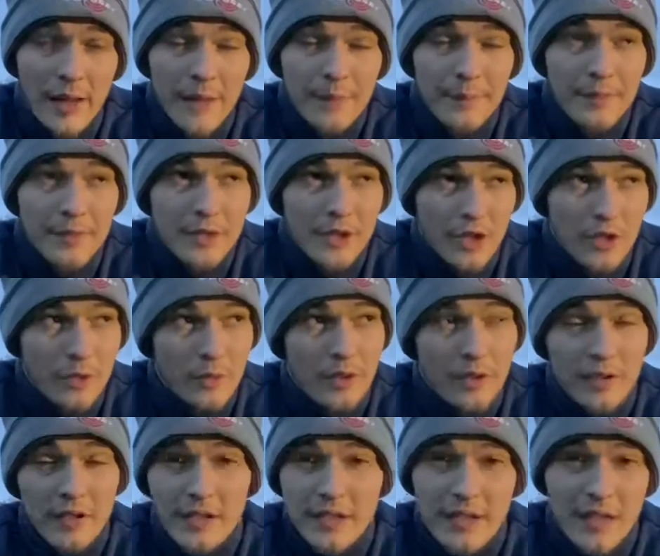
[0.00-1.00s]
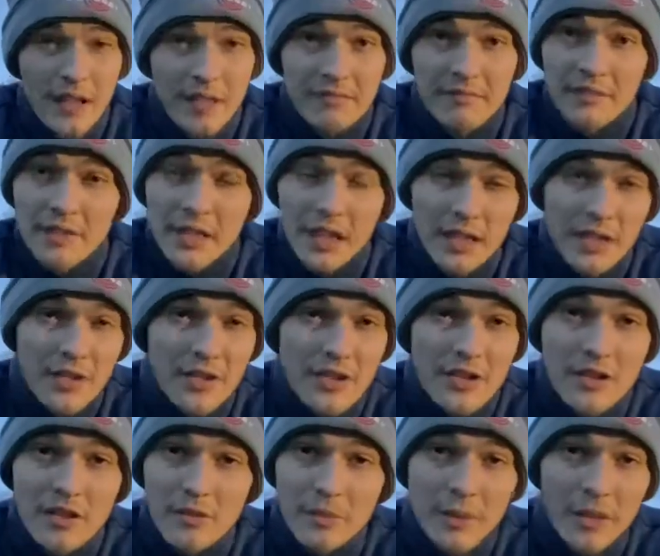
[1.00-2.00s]
judge whether it is, then you're just
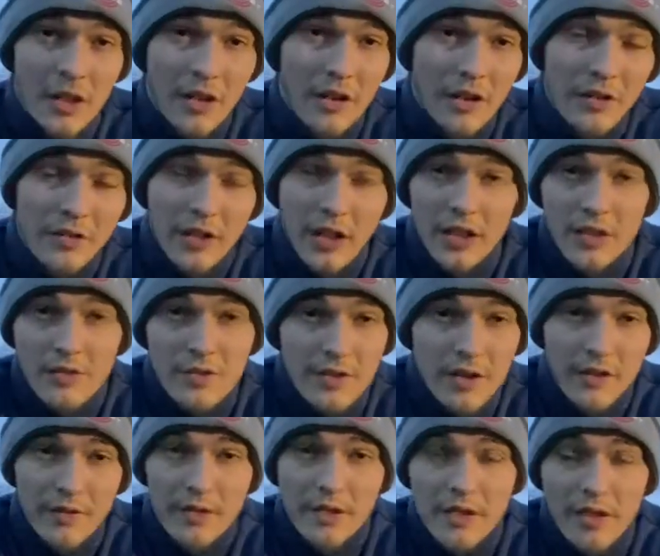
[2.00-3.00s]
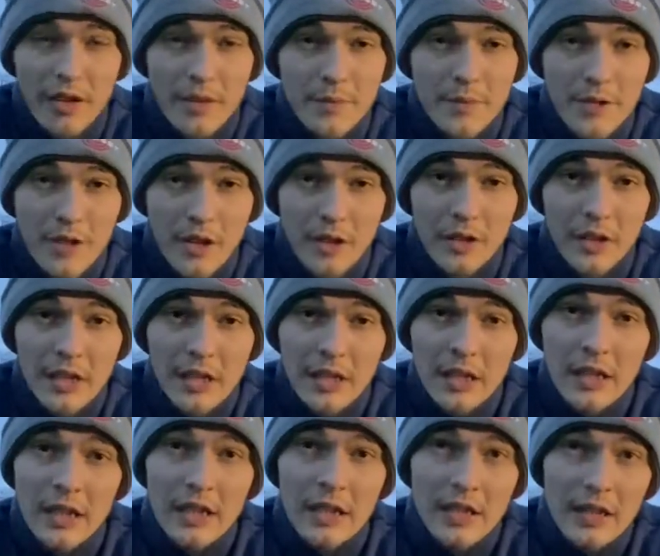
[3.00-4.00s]
going to be going over 100 every time. So
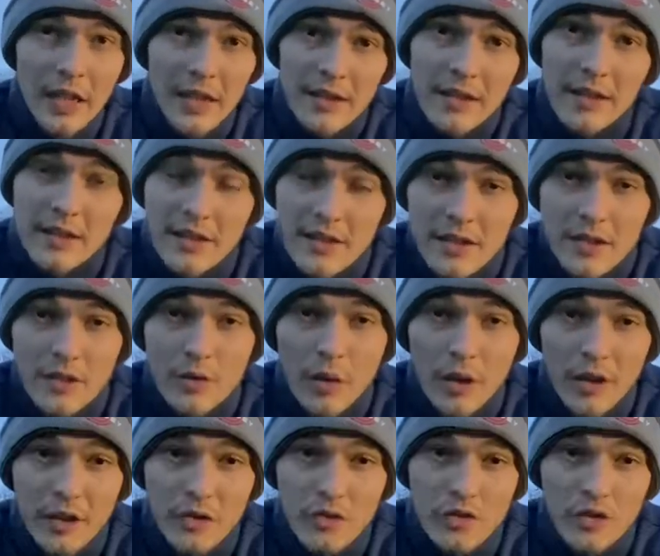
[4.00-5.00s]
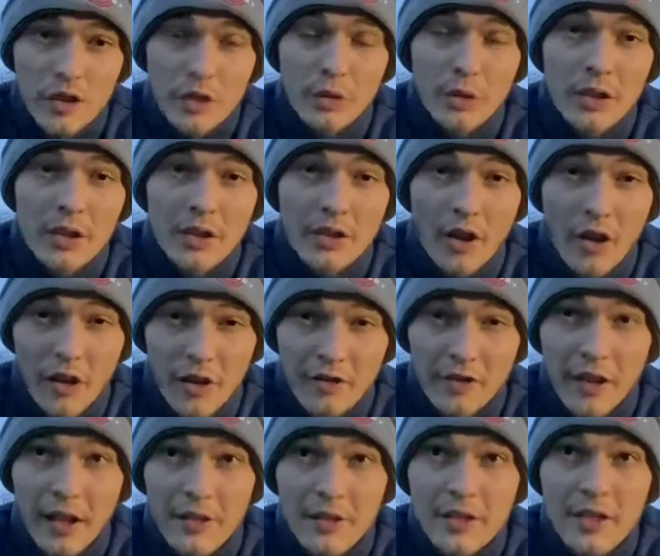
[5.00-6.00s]
yeah, this is quite a good drill that I
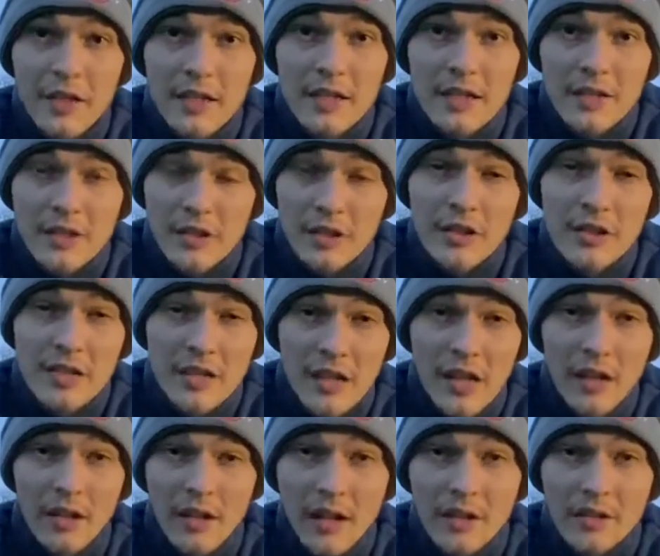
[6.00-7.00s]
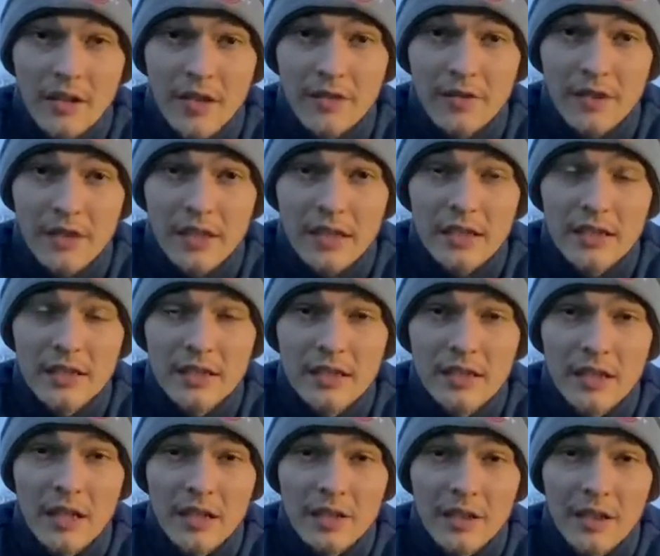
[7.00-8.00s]
found is good. So yeah, I definitely
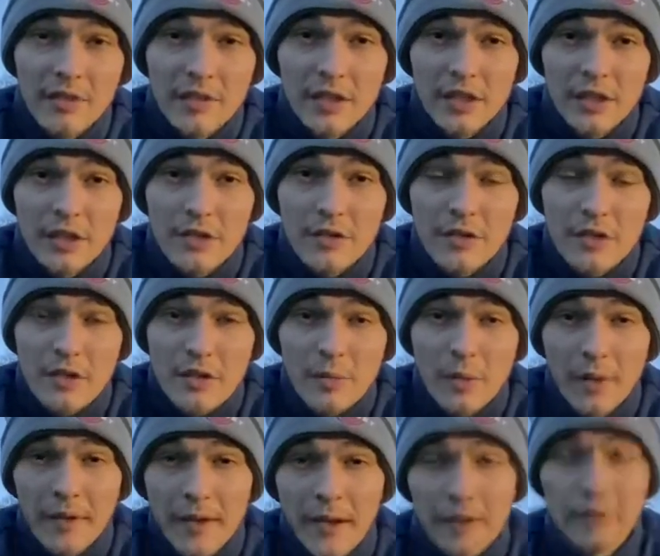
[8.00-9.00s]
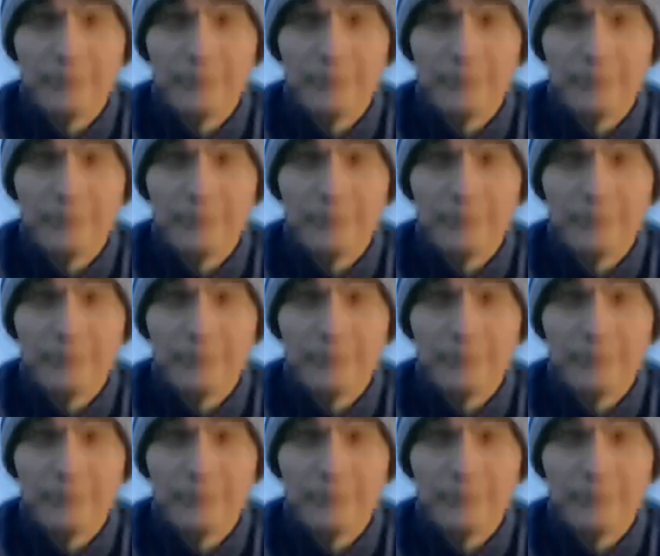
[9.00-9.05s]
use this one now.